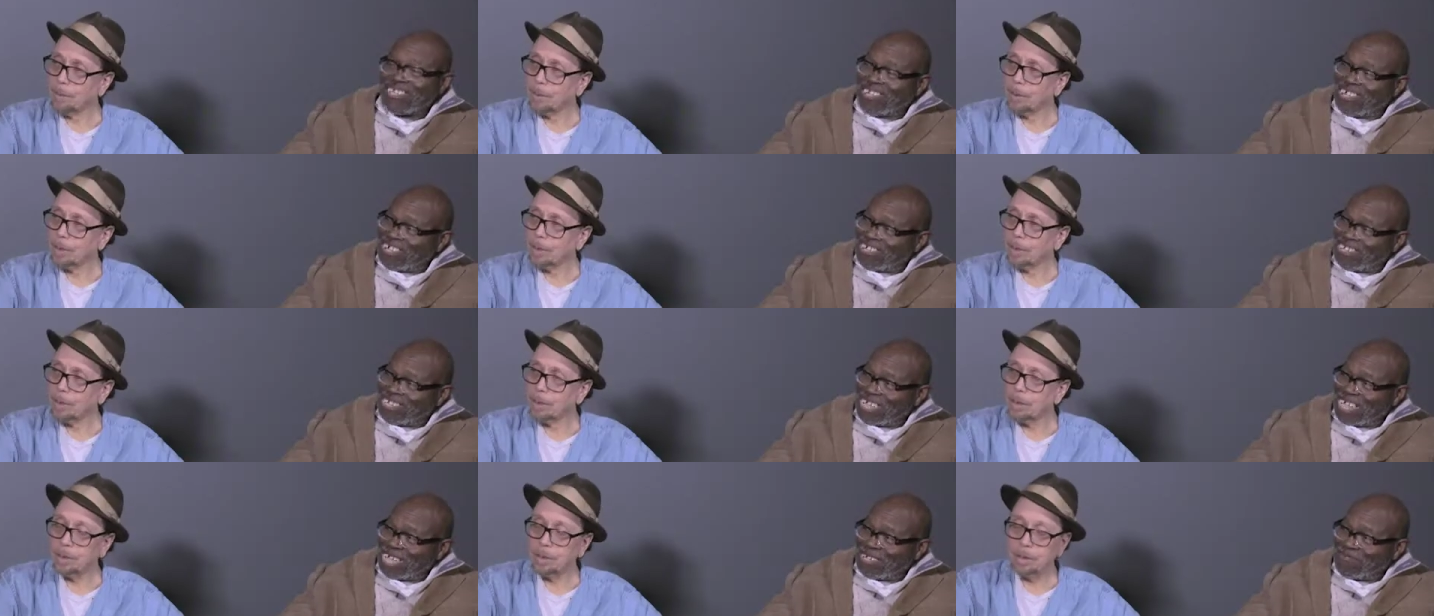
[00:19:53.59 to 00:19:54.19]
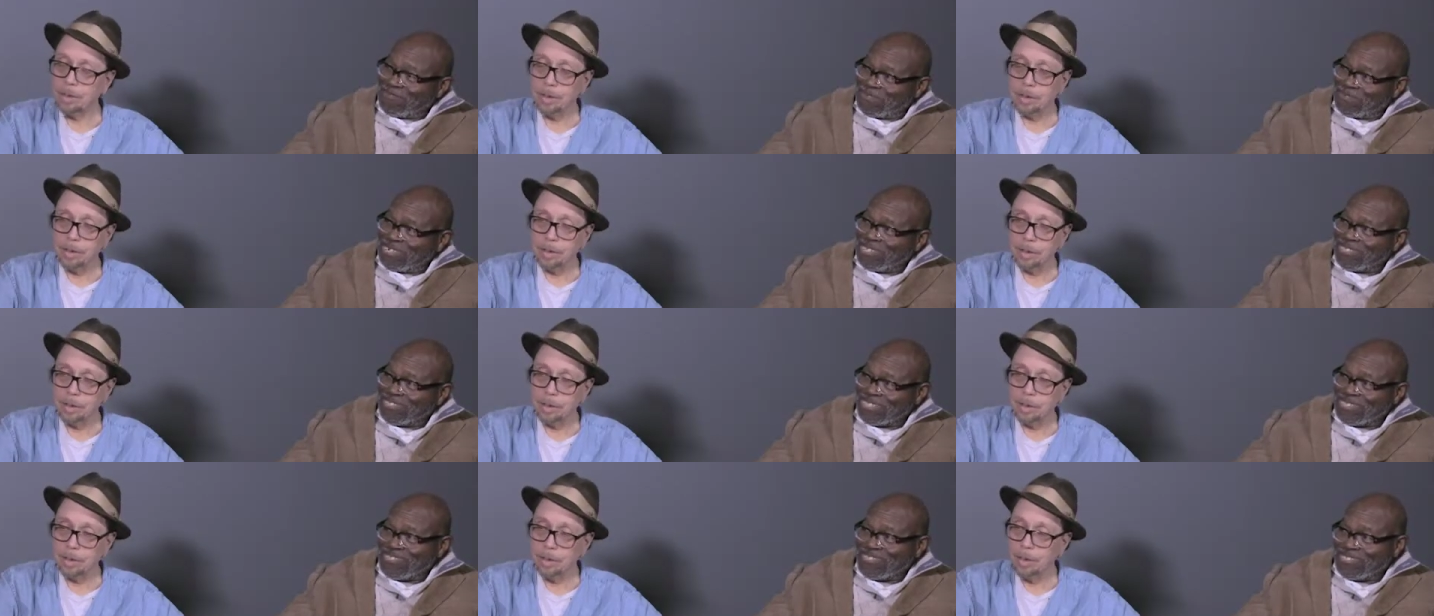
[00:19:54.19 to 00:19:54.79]
Speaker 1: long time,
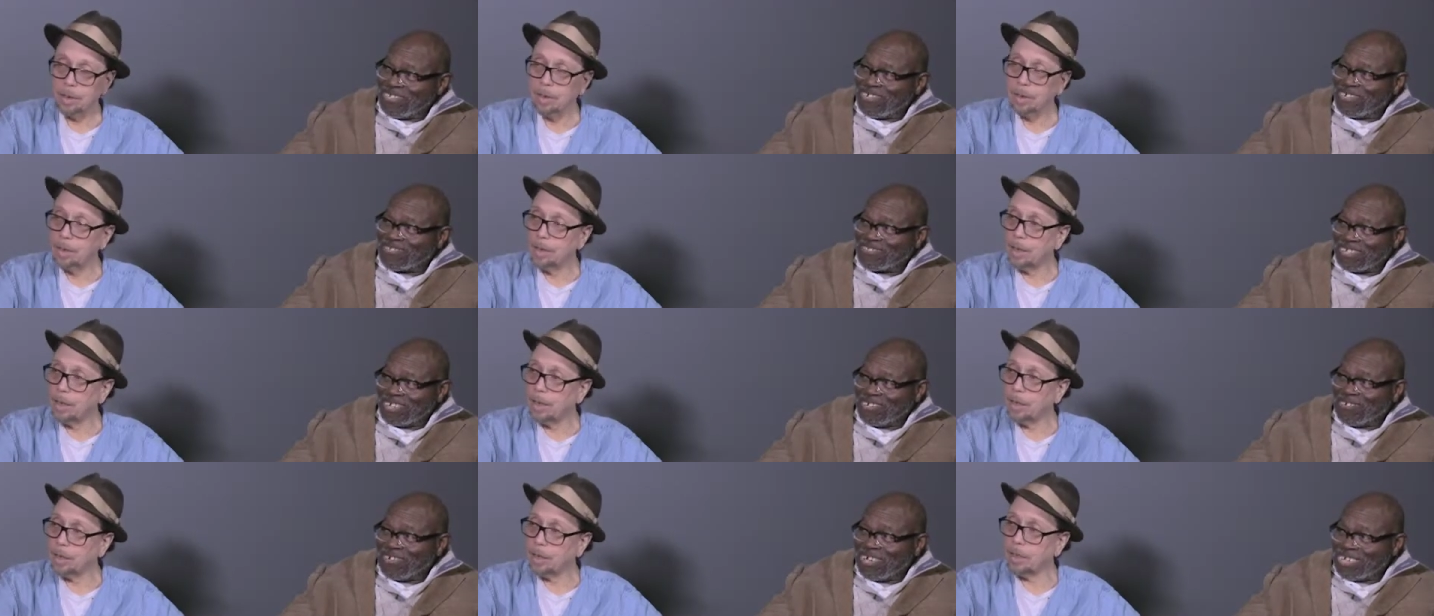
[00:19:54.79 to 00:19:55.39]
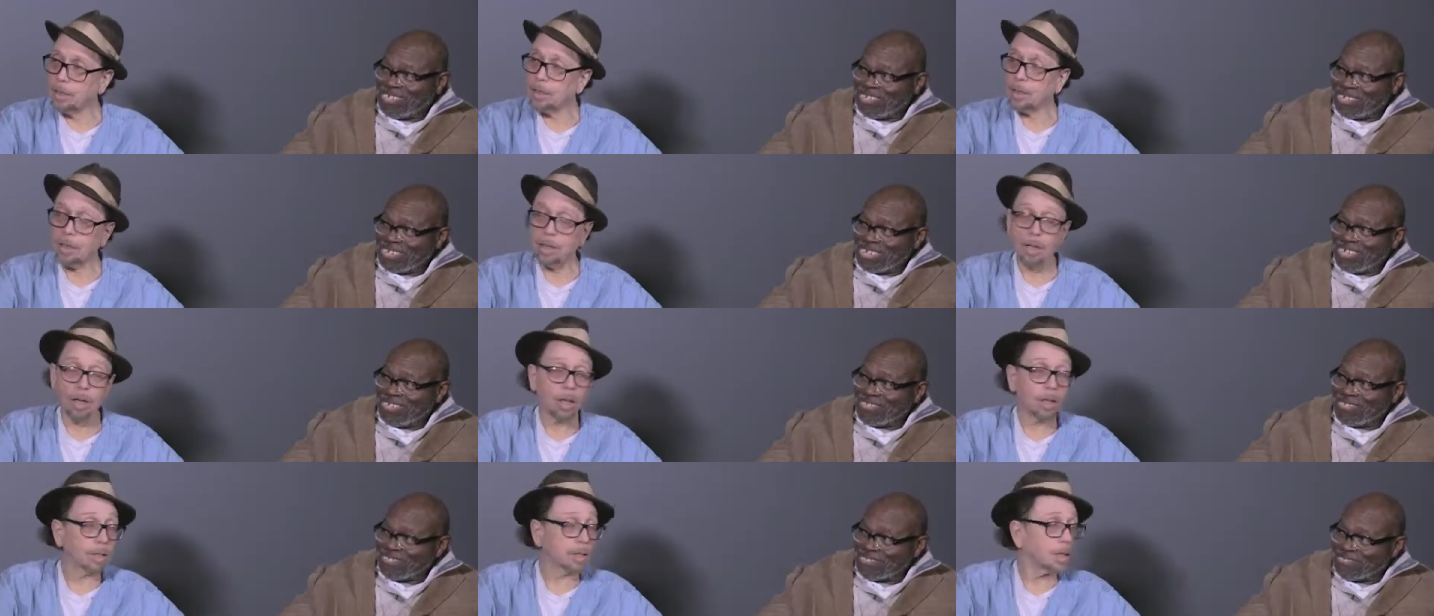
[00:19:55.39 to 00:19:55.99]
26 years.
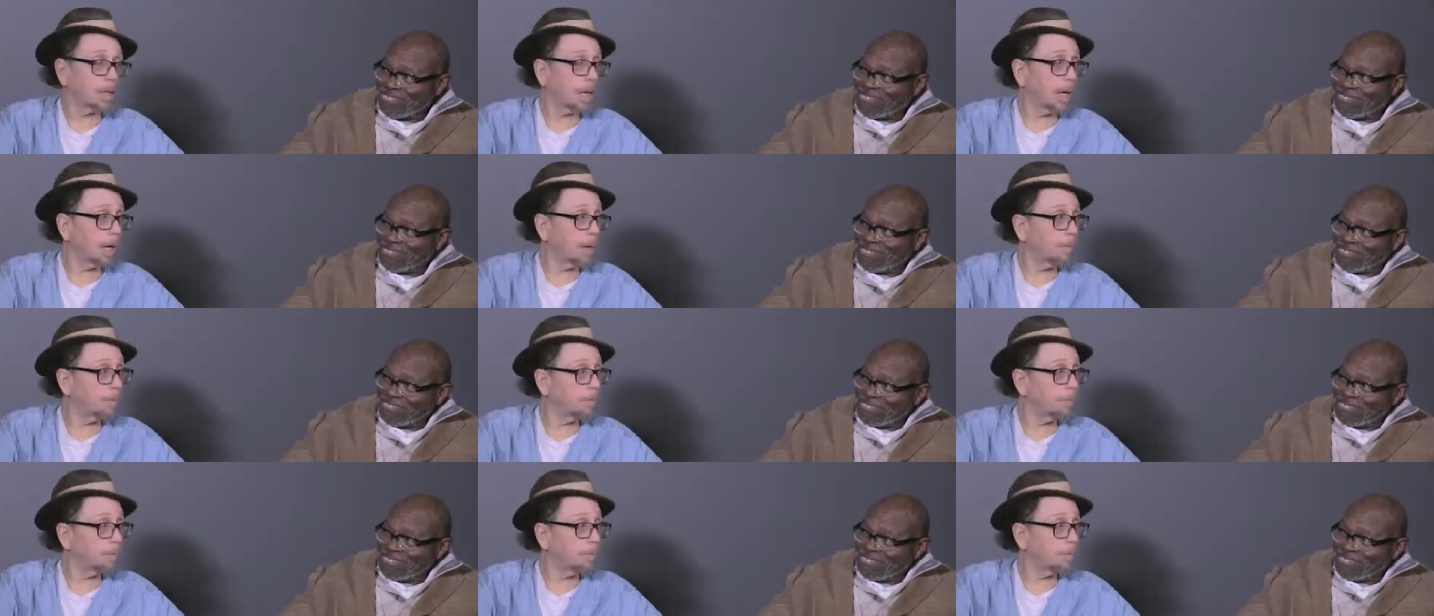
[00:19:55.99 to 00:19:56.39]
Congratulations. Thank